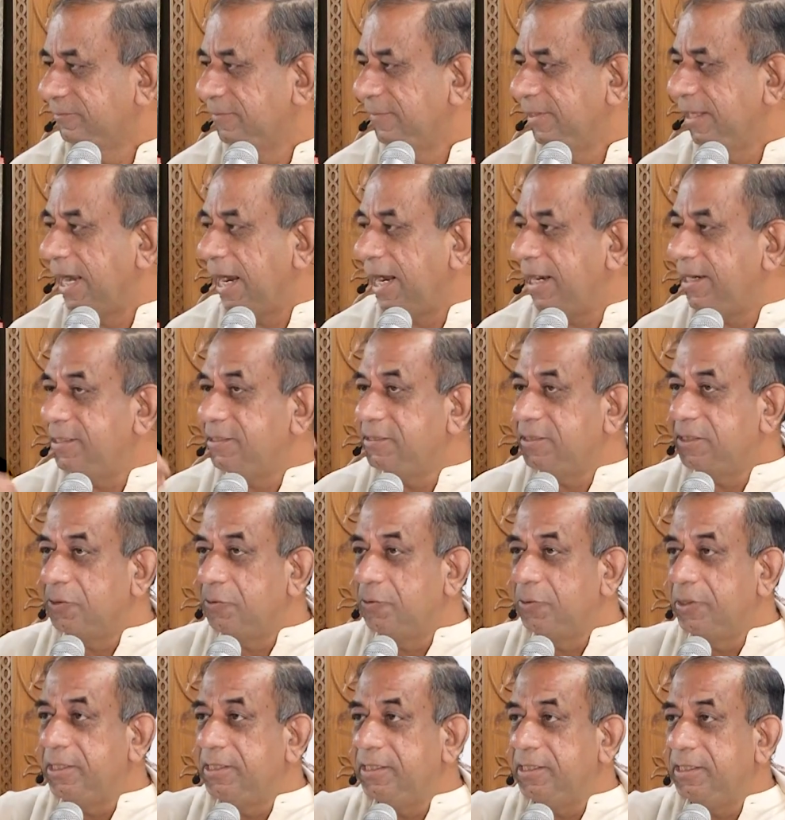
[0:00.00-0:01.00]
That is the
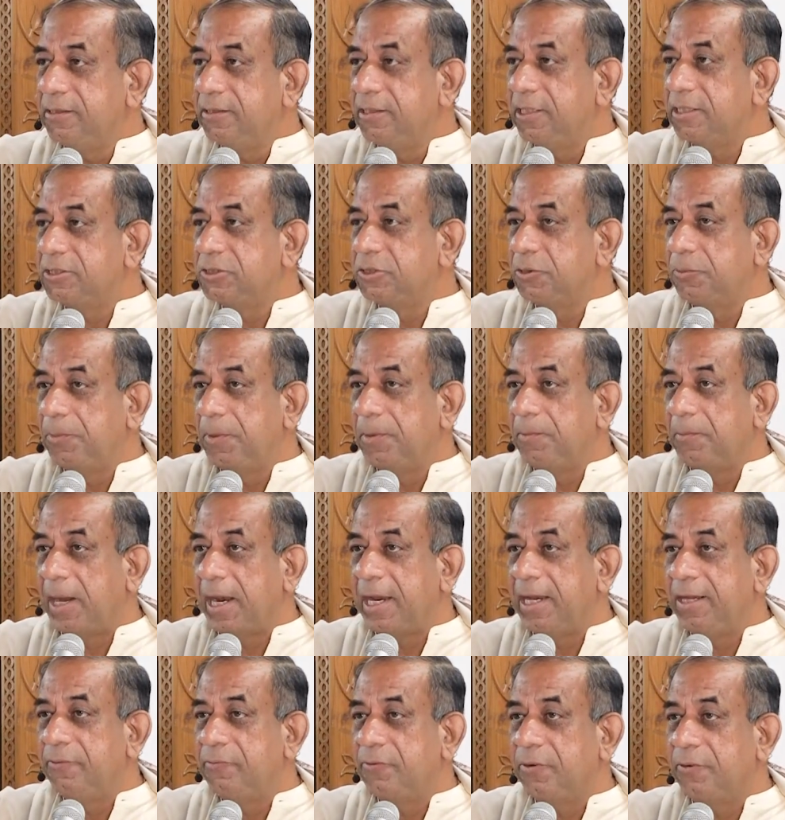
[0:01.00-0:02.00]
origin, the
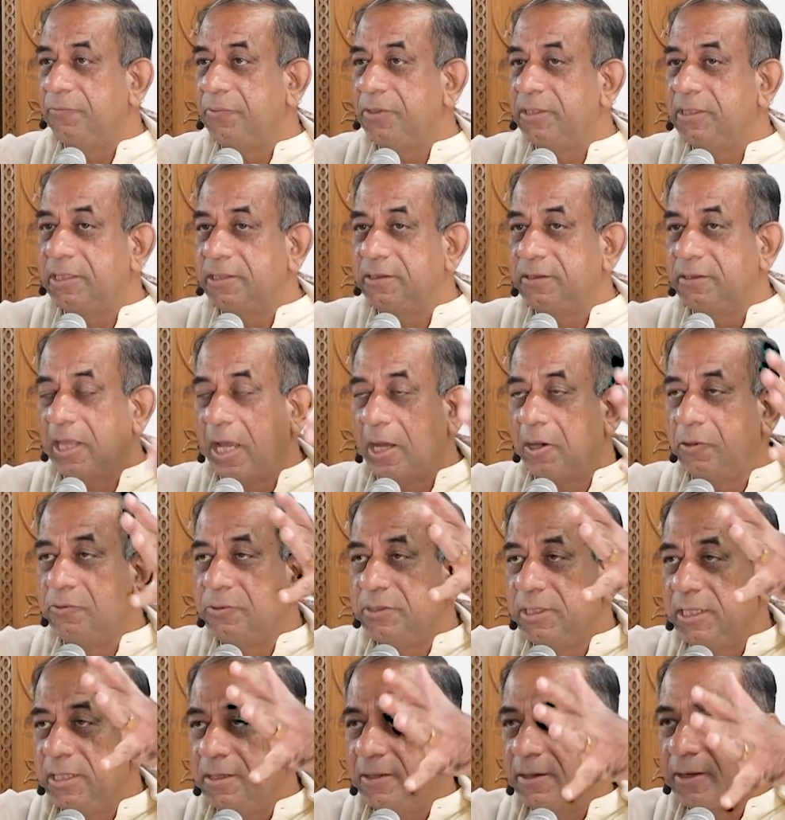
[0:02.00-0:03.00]
supermind from which
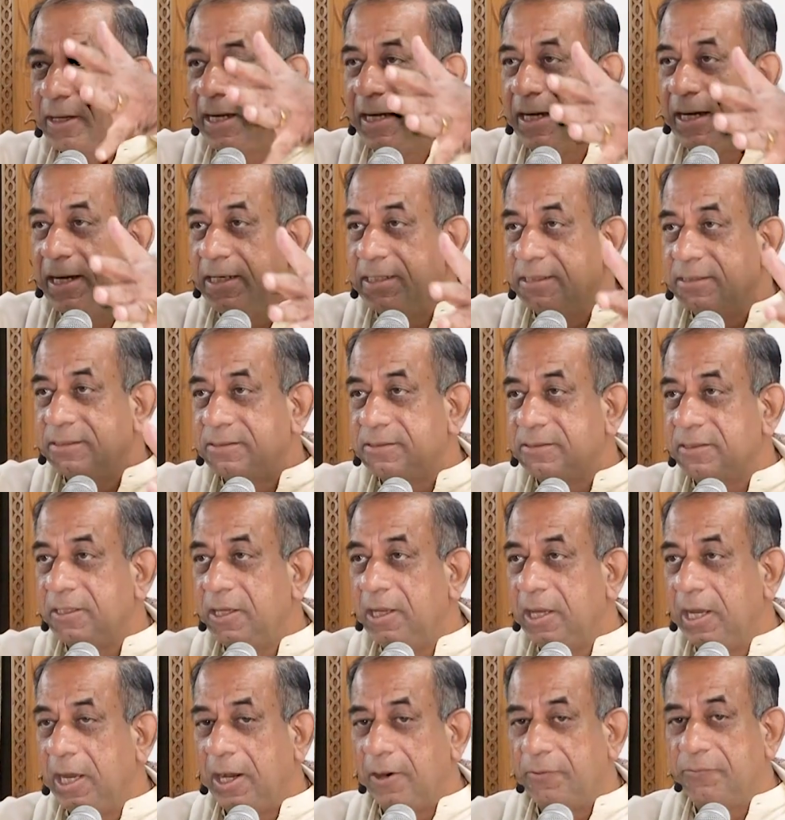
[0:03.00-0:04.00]
1,000 rays
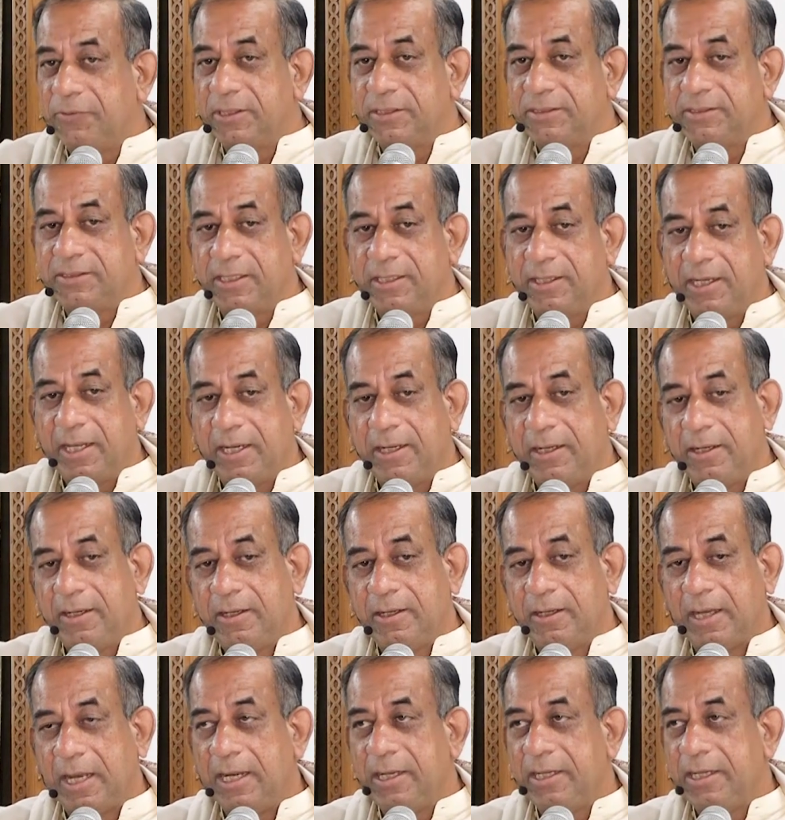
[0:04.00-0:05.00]
of the sun are
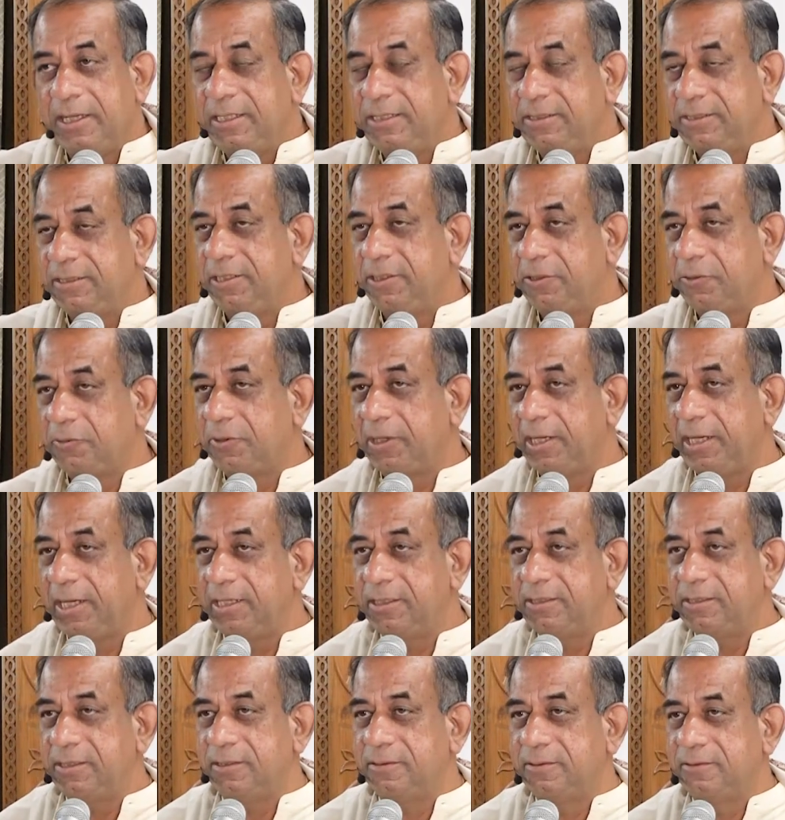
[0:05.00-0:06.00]
unleashed into
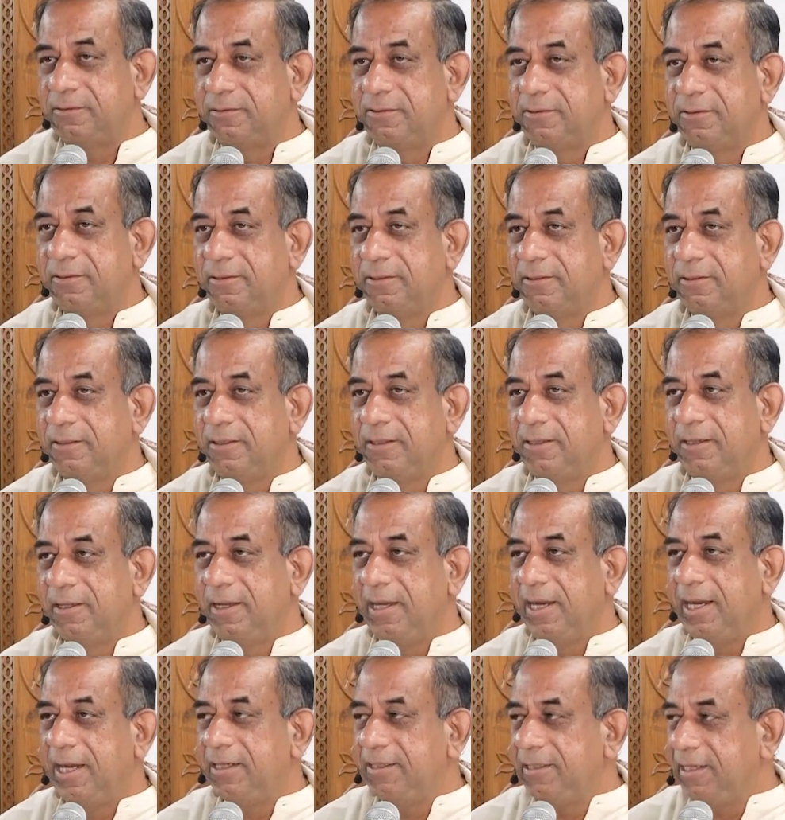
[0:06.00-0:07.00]
creation.
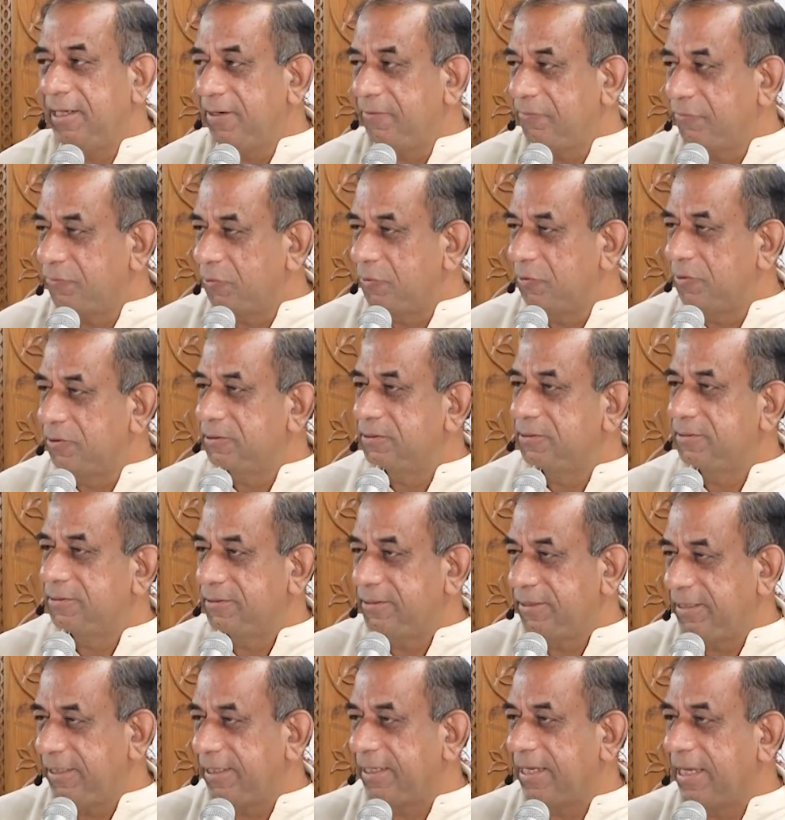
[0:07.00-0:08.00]
And then, of
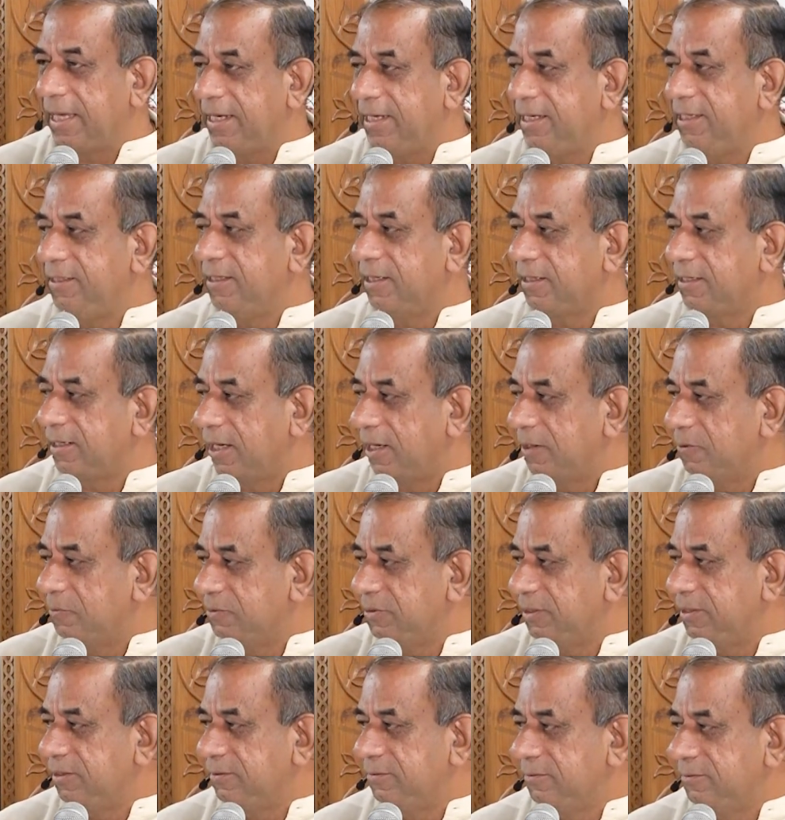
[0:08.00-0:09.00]
course, he carried the
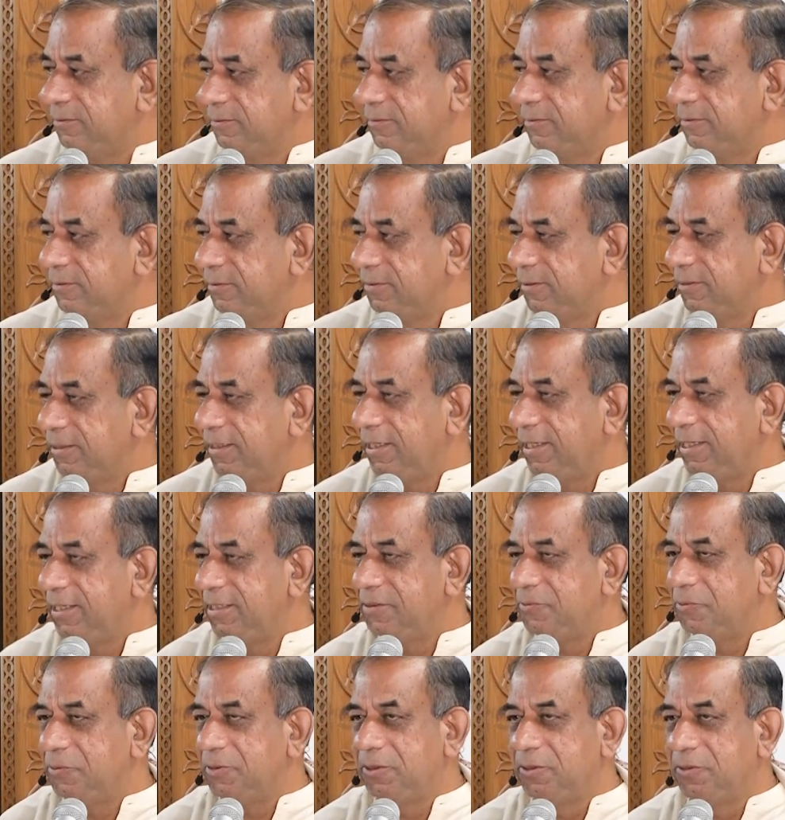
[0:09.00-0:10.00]
cows and
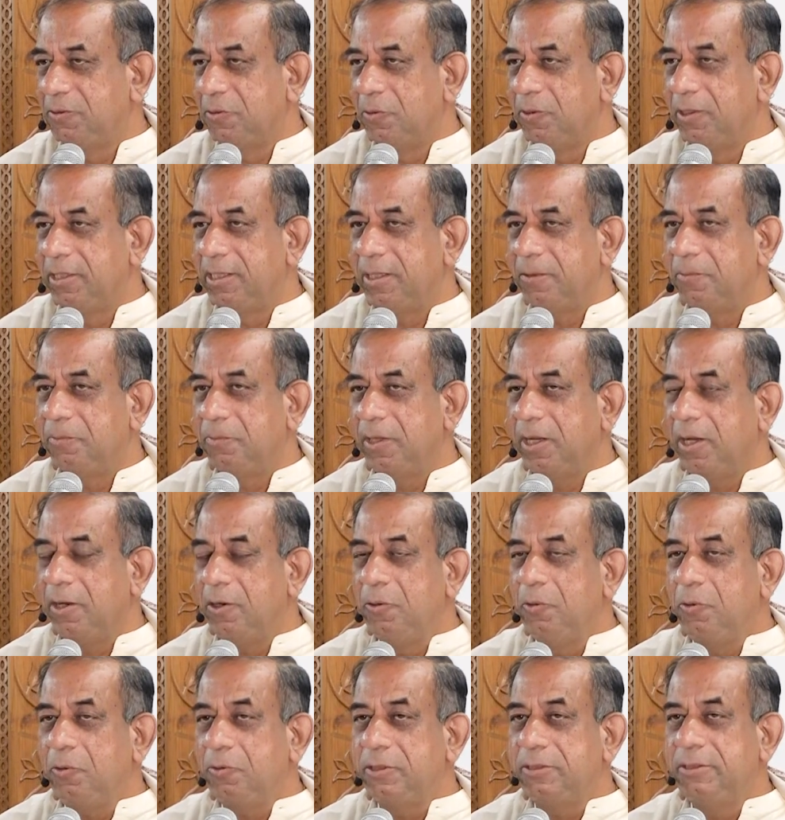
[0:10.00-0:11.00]
each with gold tip. Now,
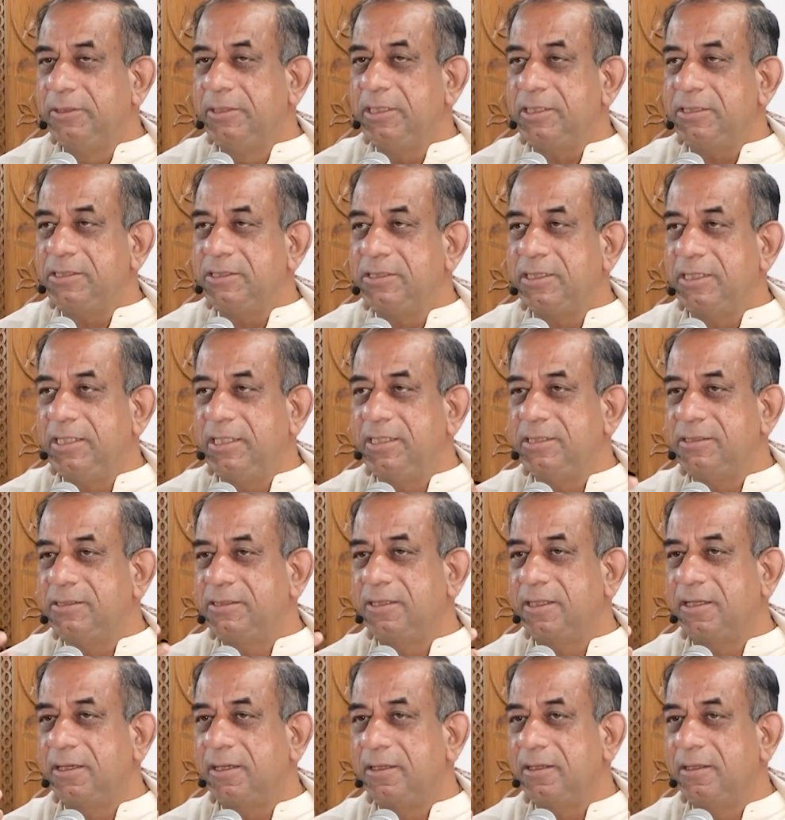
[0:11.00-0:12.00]
look, these
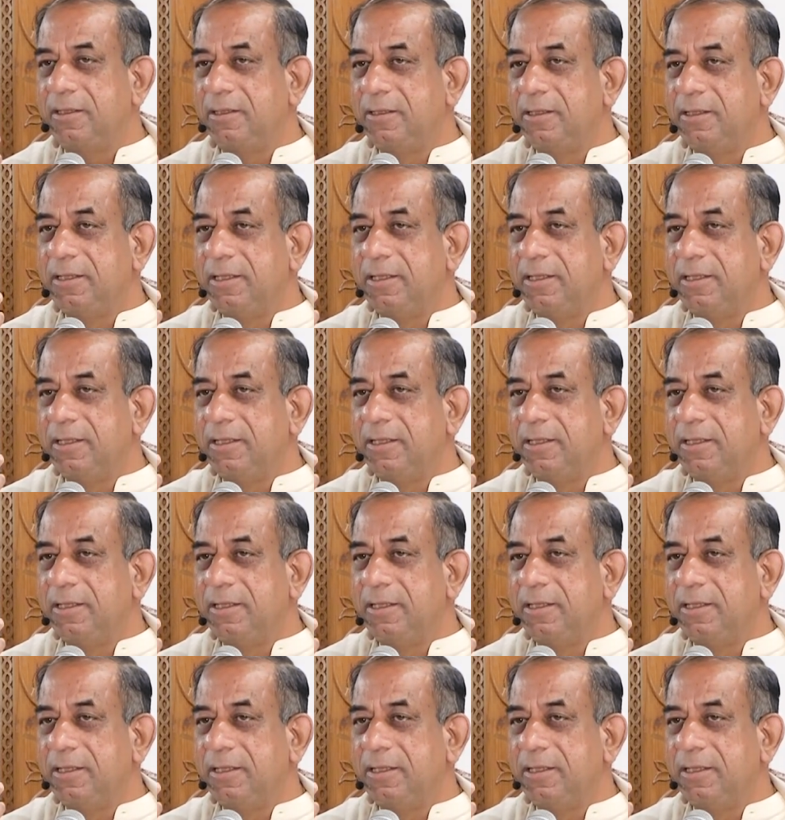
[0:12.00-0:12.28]
are